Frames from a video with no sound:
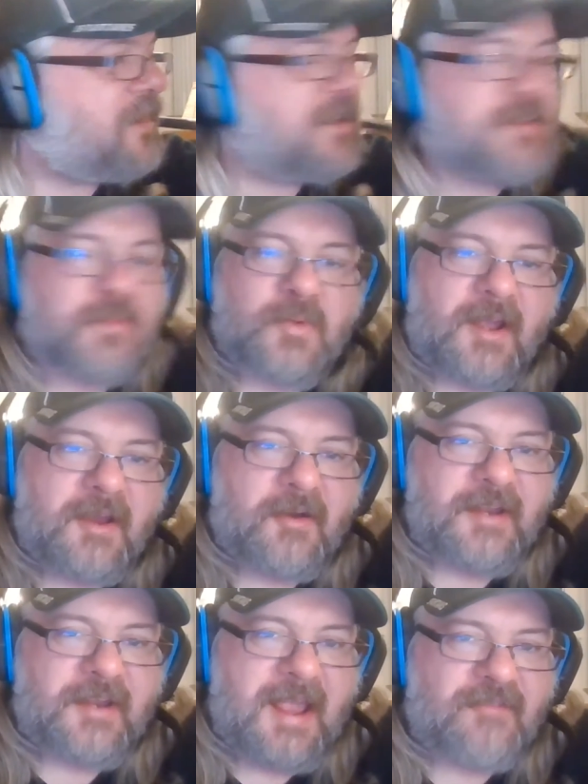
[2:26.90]
this one I
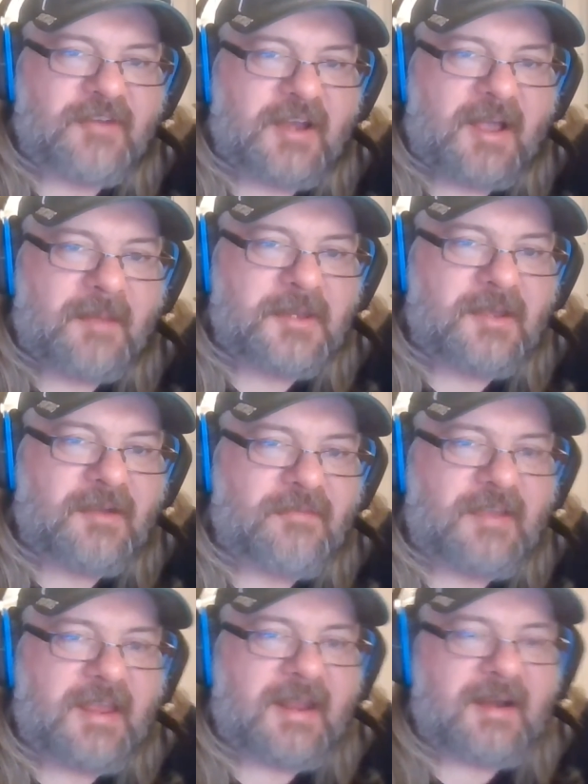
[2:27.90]
already have a copy
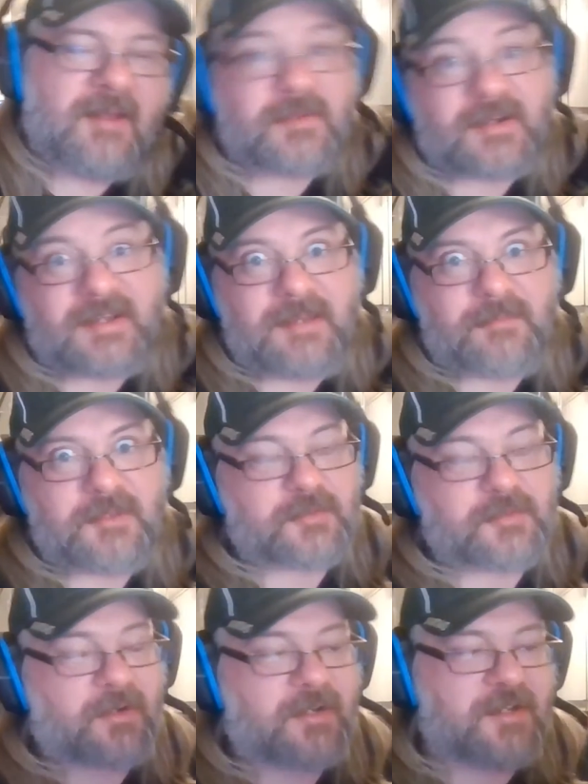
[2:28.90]
of, and I'm going to keep
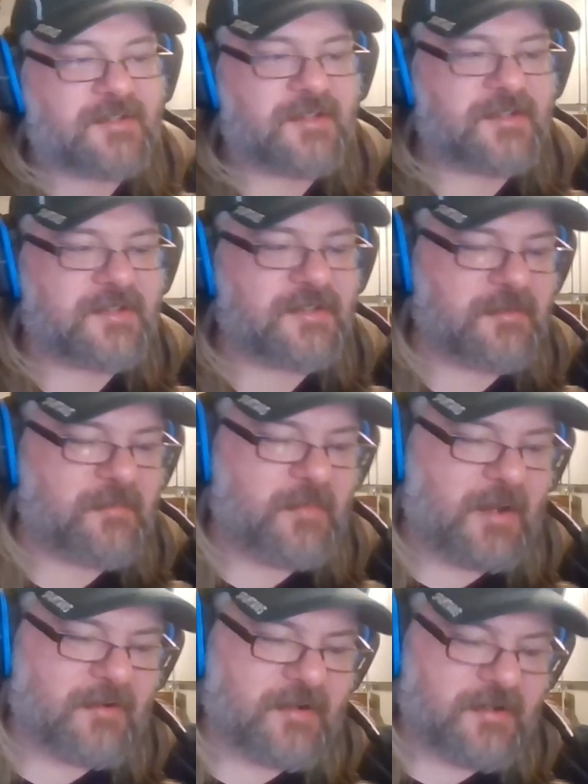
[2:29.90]
this one because this is in
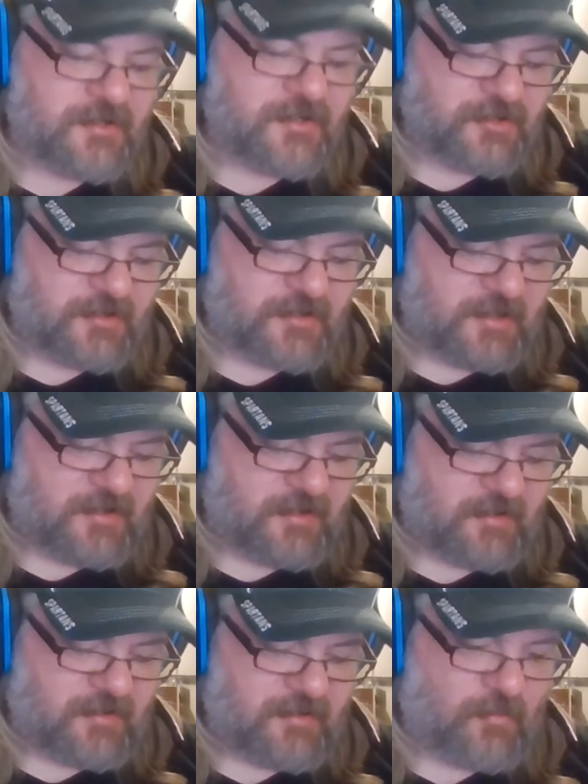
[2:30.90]
better condition than
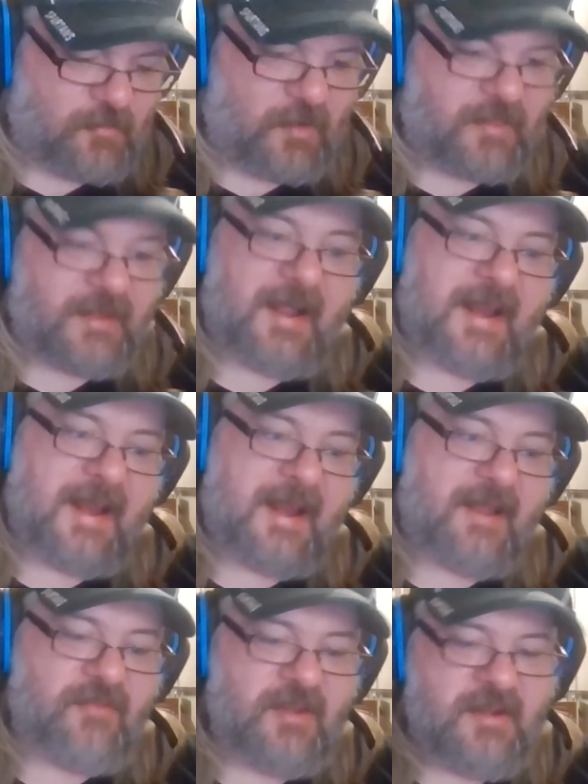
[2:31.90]
uh, the one that I
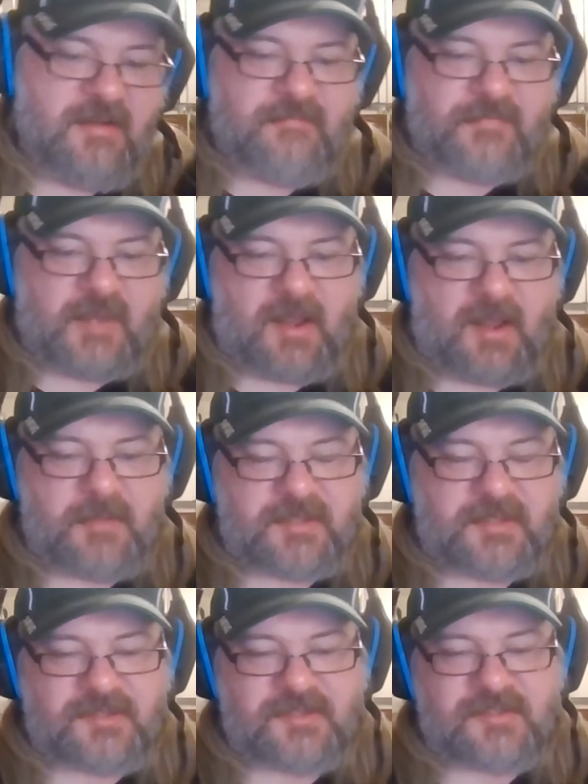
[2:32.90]
have. Uh, but
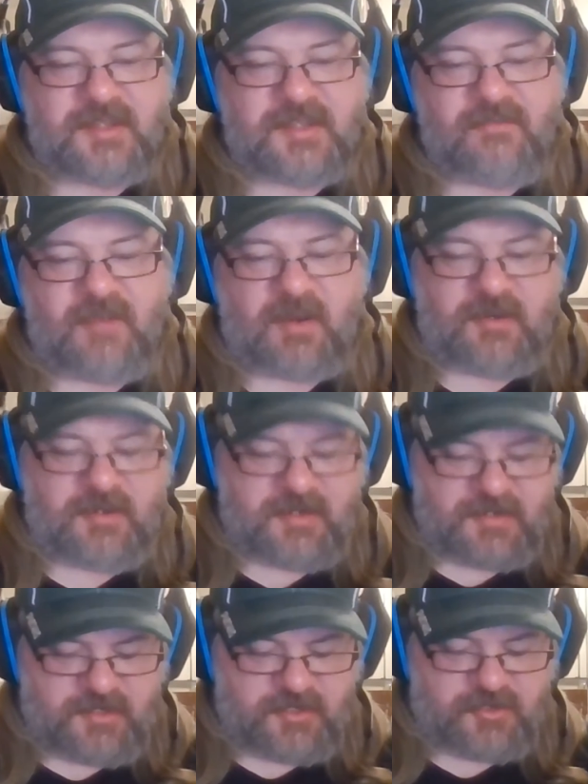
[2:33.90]
this is the variant
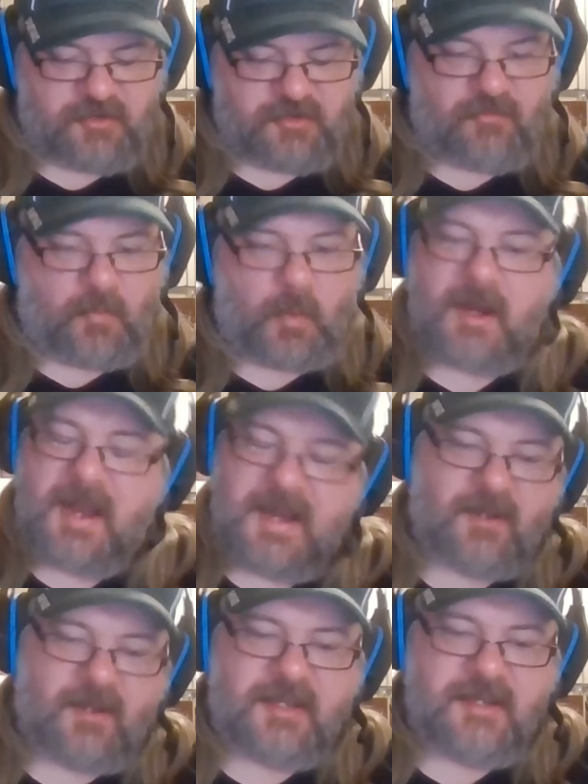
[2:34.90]
edition for
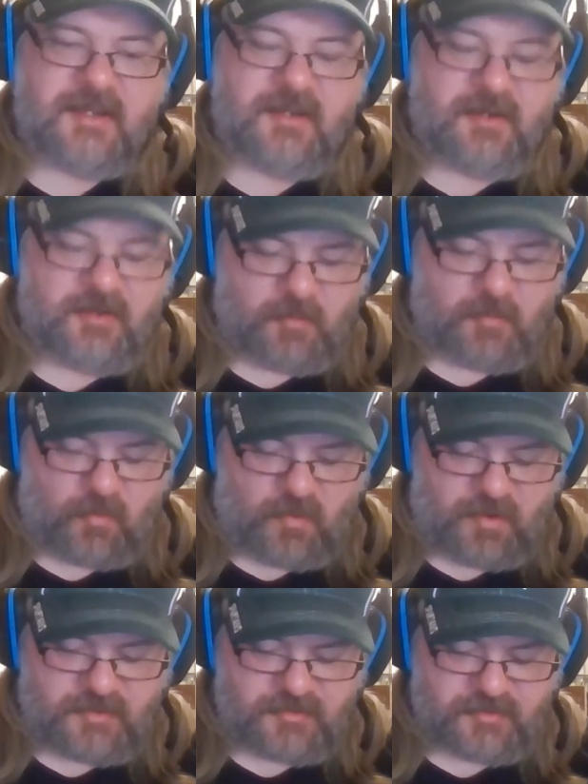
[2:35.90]
Alien number
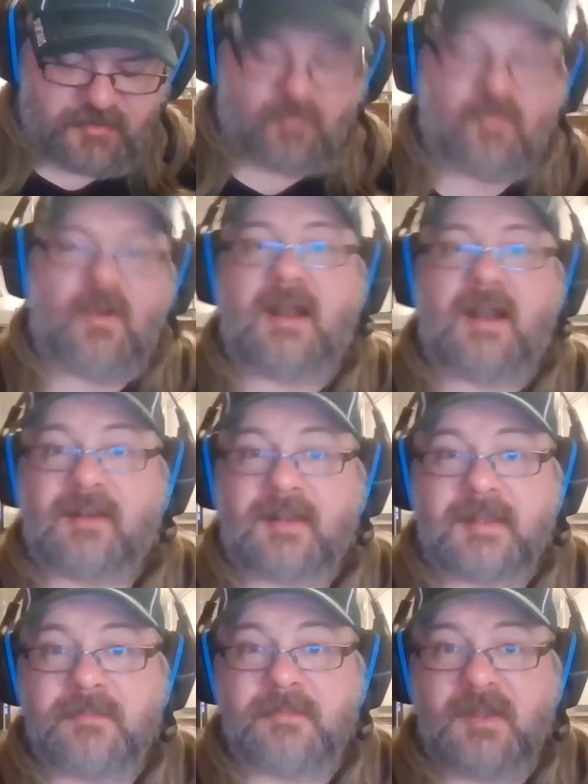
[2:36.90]
one. This is the Ron
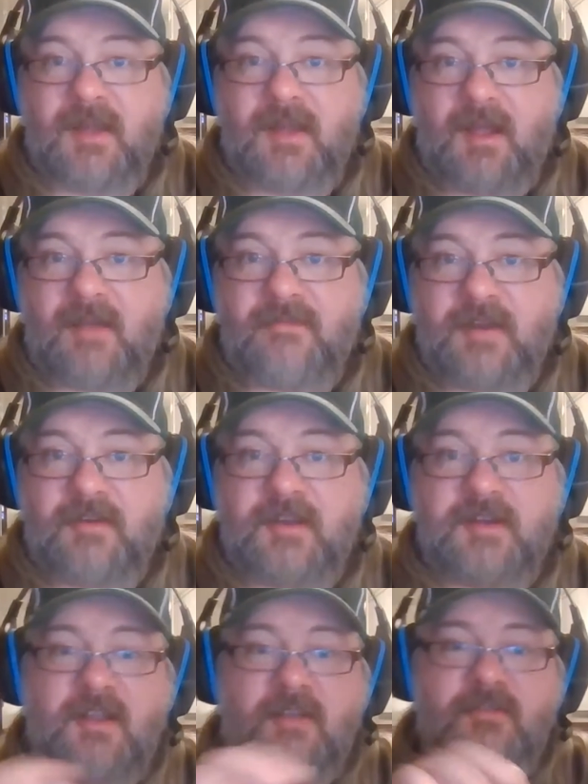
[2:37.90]
Lim uh,
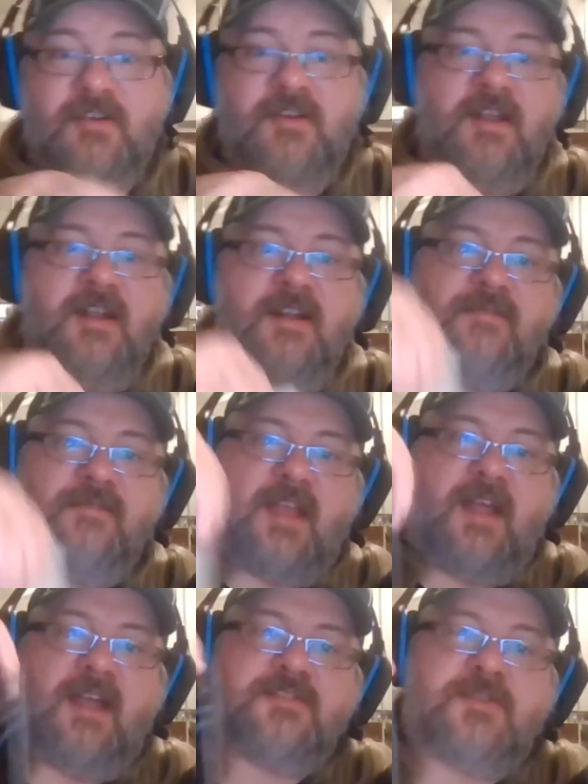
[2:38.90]
variant cover.
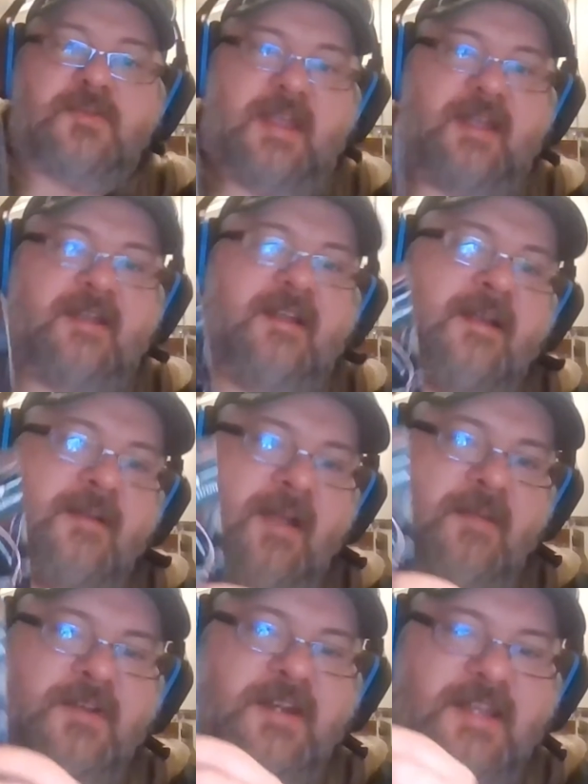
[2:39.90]
Uh, so yeah, I-
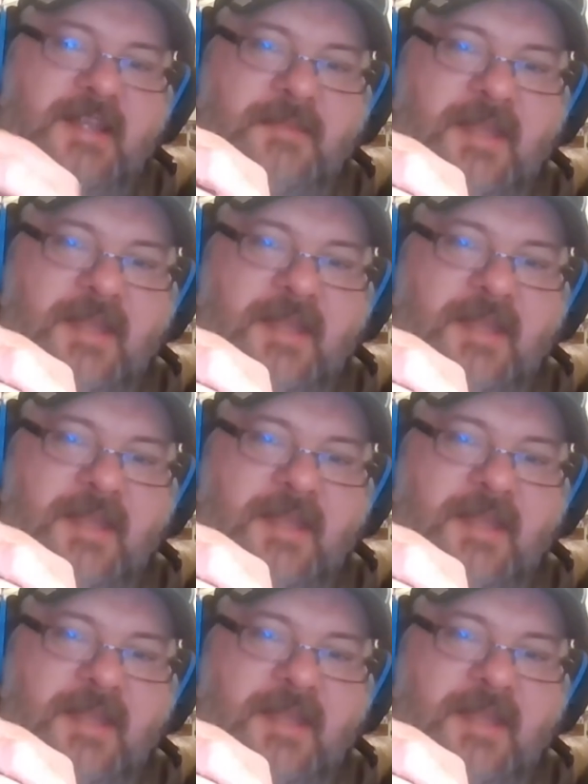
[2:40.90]
am going to keep